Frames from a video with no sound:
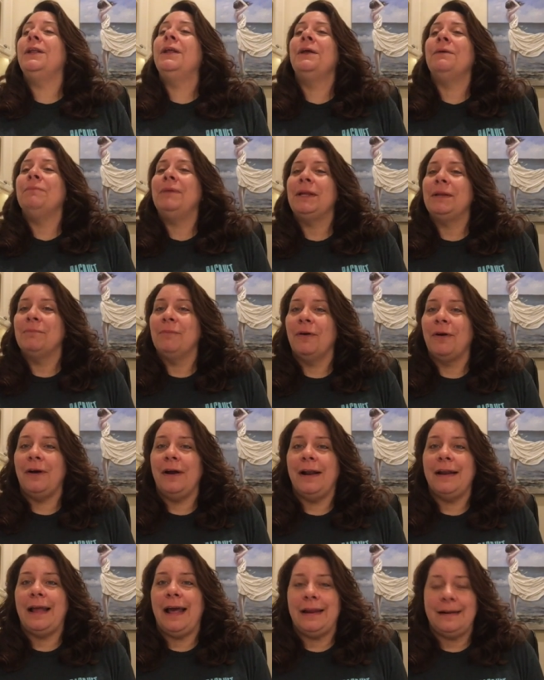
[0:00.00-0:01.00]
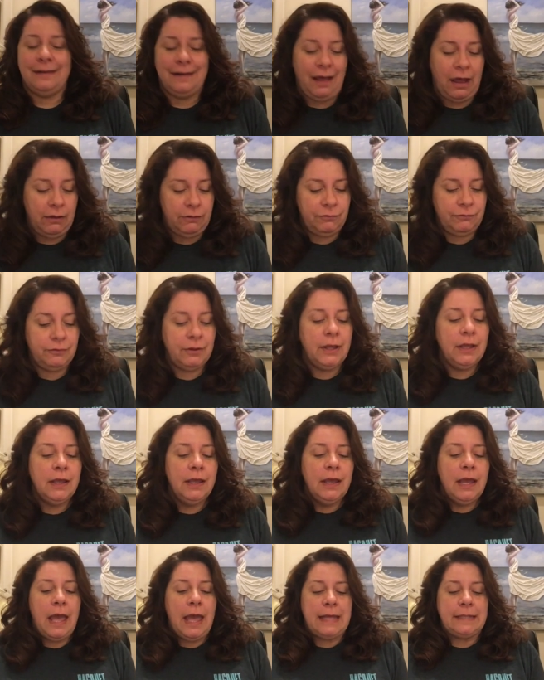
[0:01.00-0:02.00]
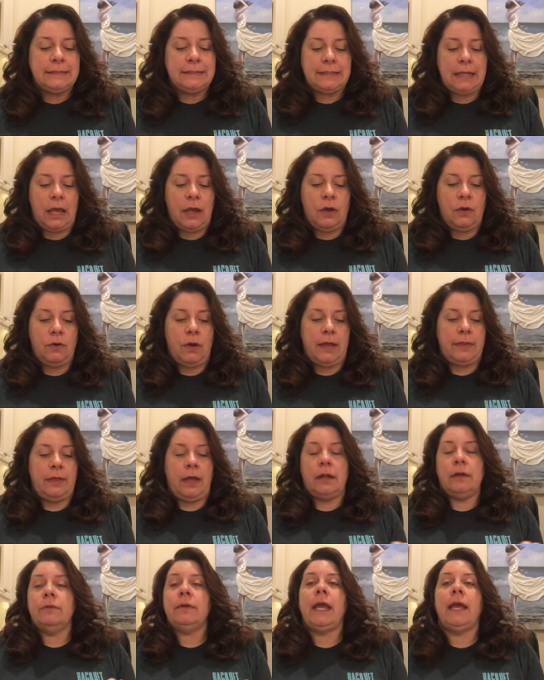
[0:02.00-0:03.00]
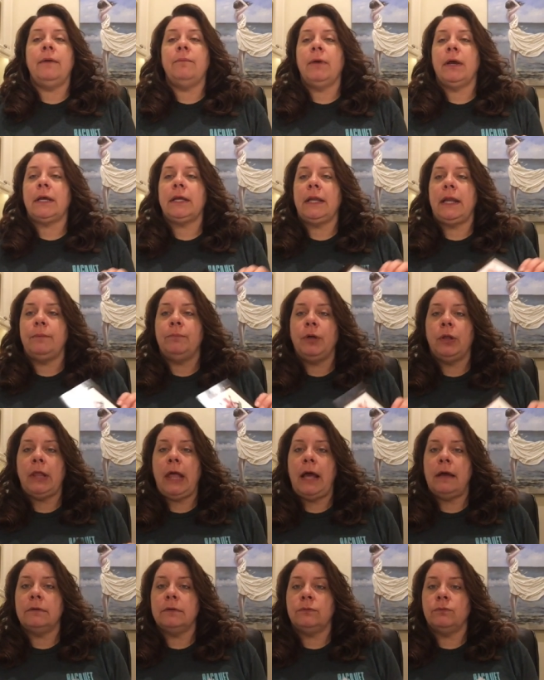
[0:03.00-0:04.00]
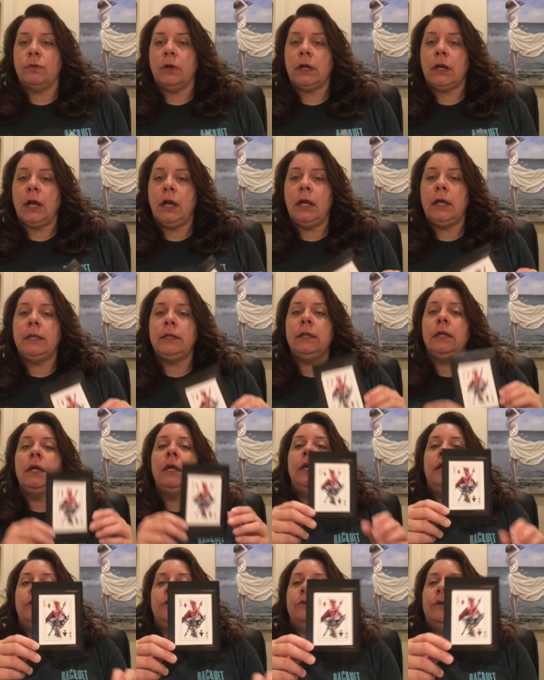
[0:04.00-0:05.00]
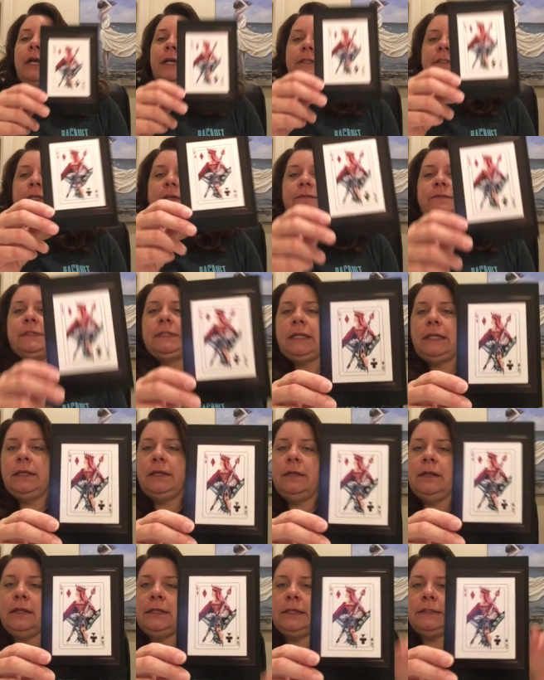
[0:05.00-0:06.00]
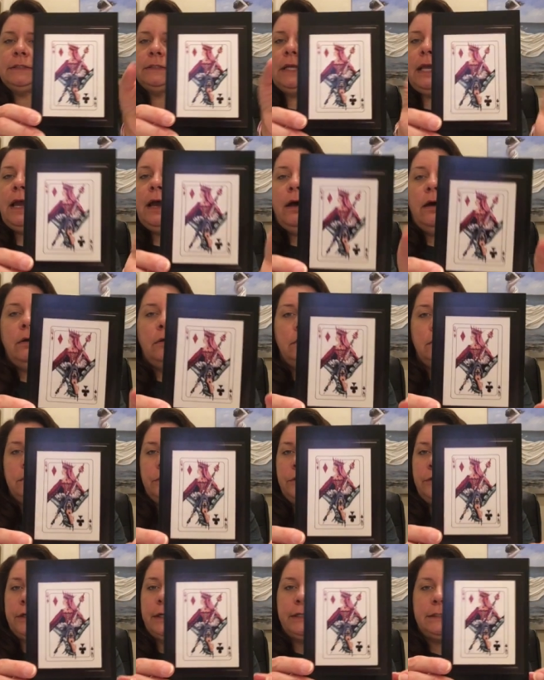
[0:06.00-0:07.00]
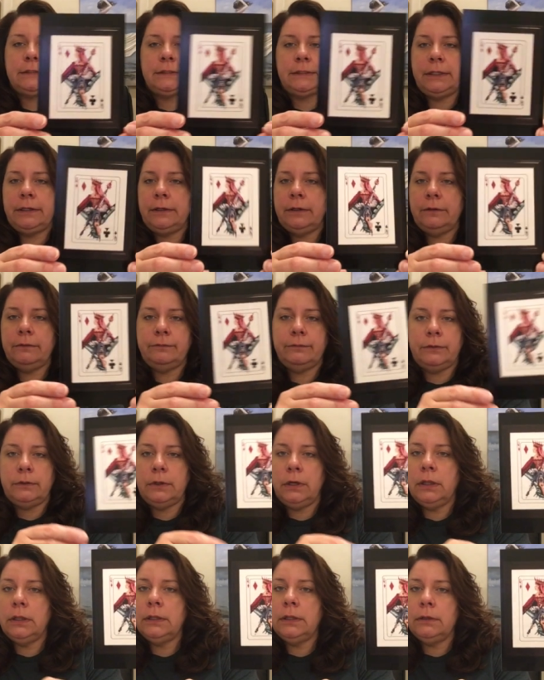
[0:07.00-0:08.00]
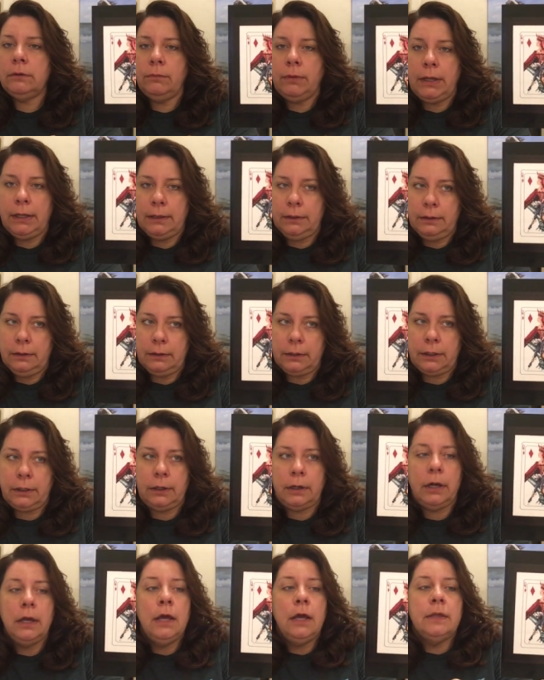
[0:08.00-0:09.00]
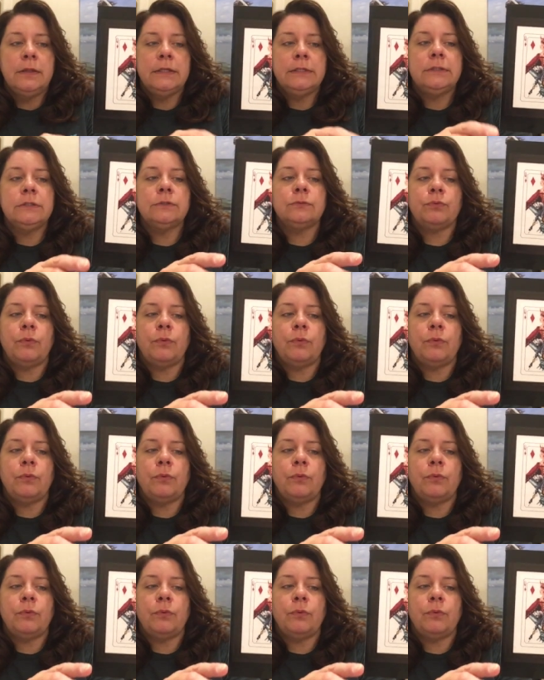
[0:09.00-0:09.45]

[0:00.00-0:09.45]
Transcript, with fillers: him anymore. I'd had enough. And so I thought, okay, what can I pull out and work on? You guys have seen this gal. You're going to see her for a little while longer. This is